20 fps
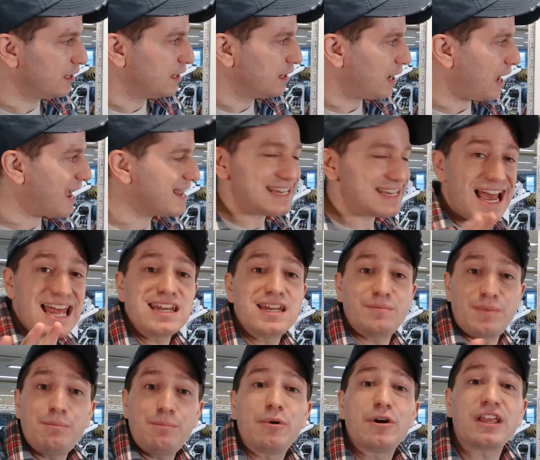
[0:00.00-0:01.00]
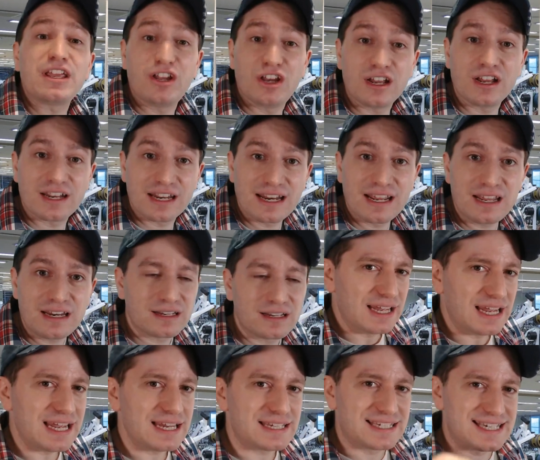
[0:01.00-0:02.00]
I tend to be pretty good at it.
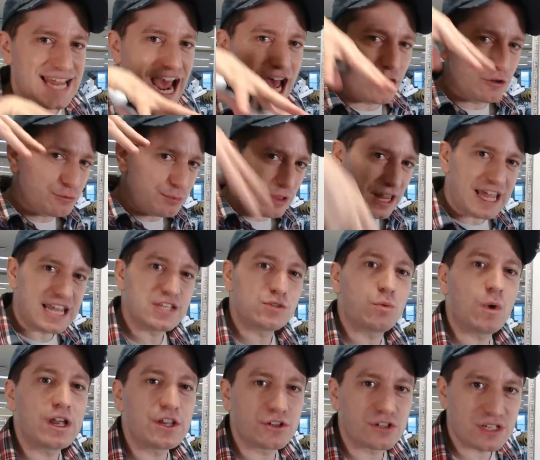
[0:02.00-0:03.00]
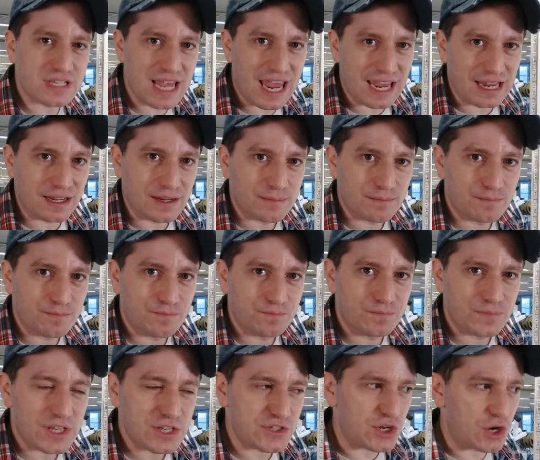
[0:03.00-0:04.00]
It downplays what you're saying.
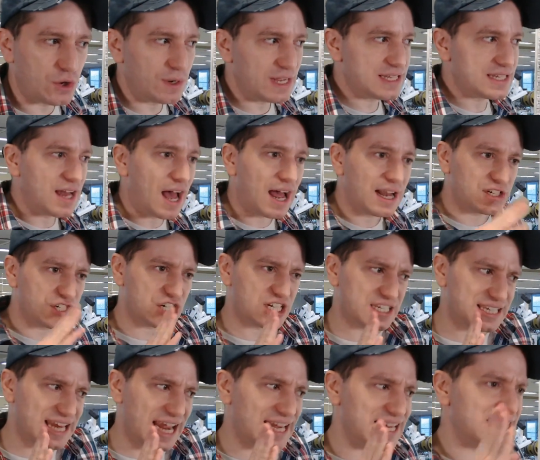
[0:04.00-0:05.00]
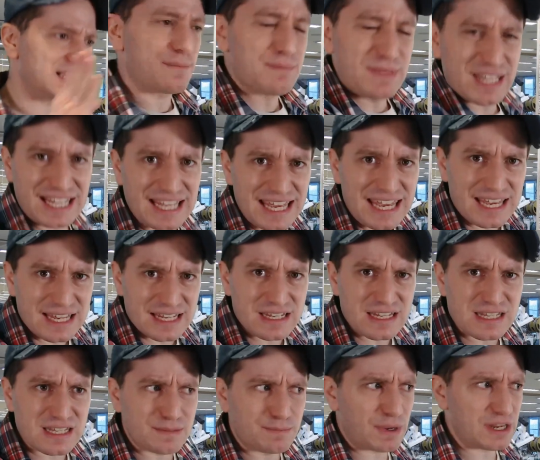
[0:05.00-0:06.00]
So it's not just stating something
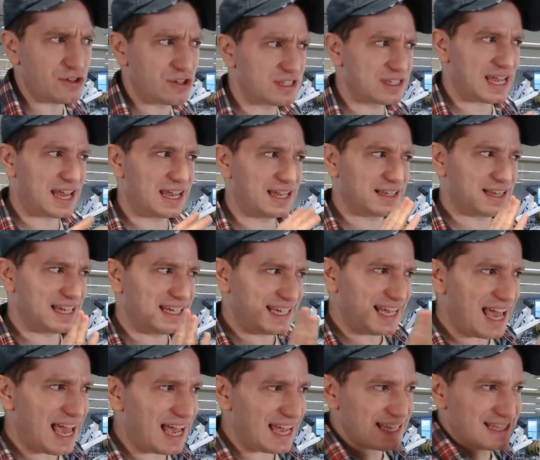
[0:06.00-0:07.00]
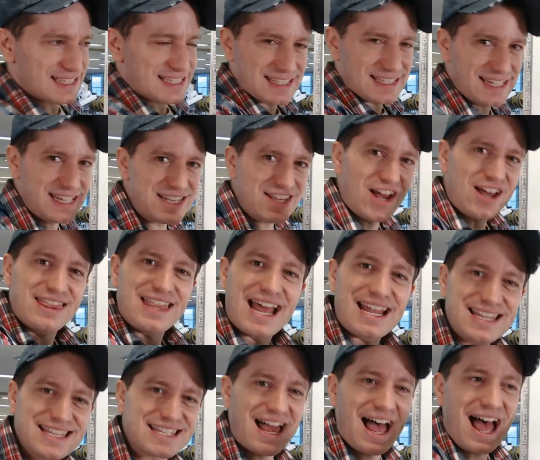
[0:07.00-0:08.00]
is, but you're saying like, yeah, it's on
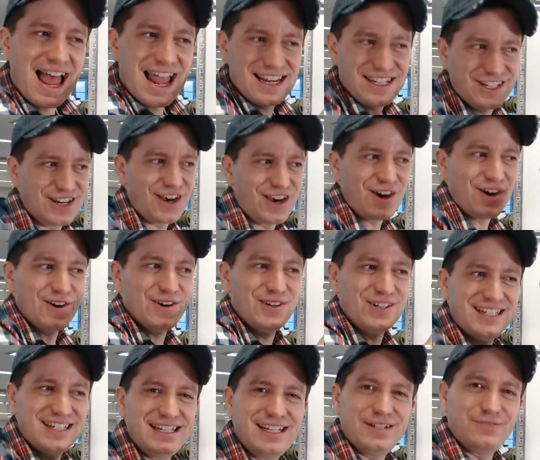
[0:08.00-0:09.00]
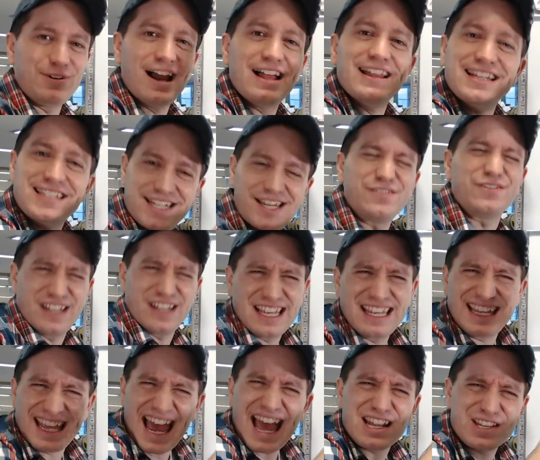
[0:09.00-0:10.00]
that side, you know, relatively,
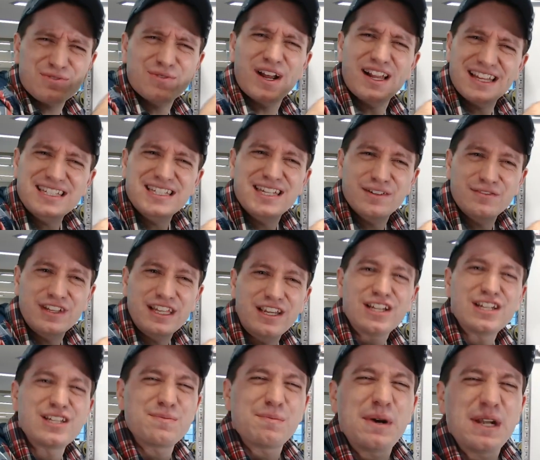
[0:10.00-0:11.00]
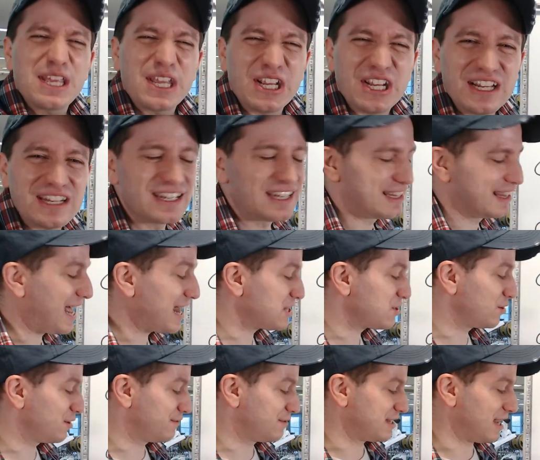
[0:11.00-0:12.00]
yeah, it's relatively good. It's pretty good, that
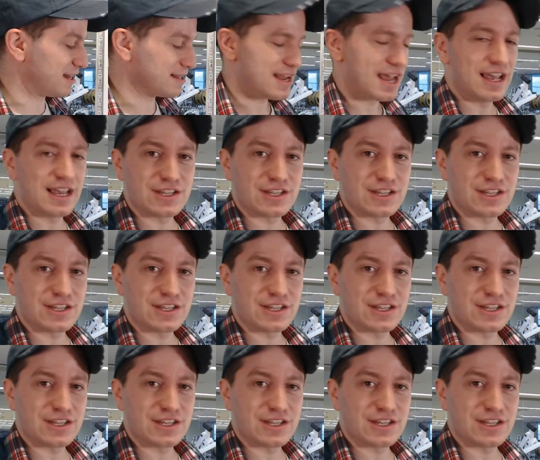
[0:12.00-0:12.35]
sort of sense.